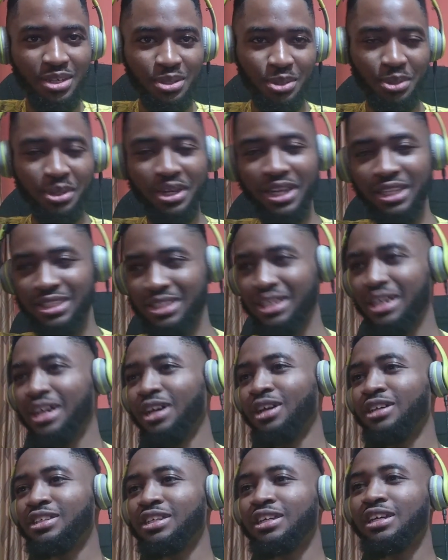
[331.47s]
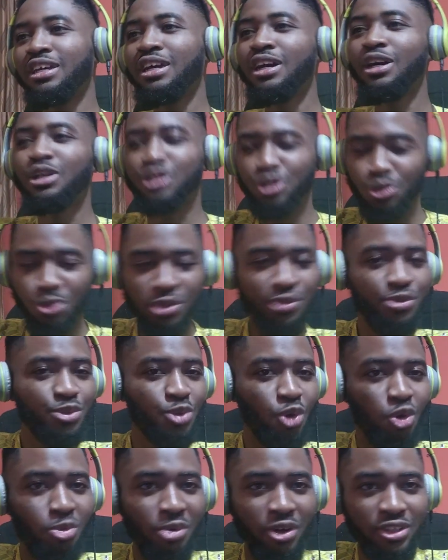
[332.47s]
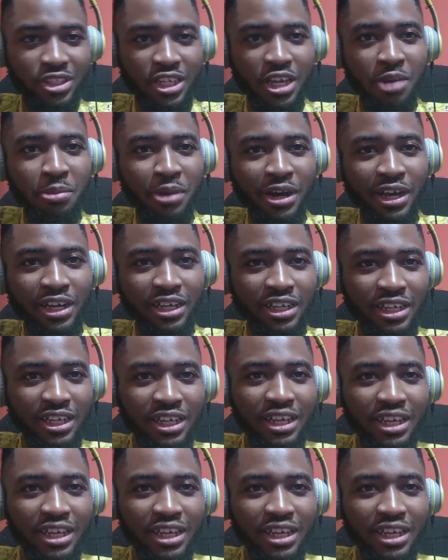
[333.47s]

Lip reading: Right, say, should we even talk about MI?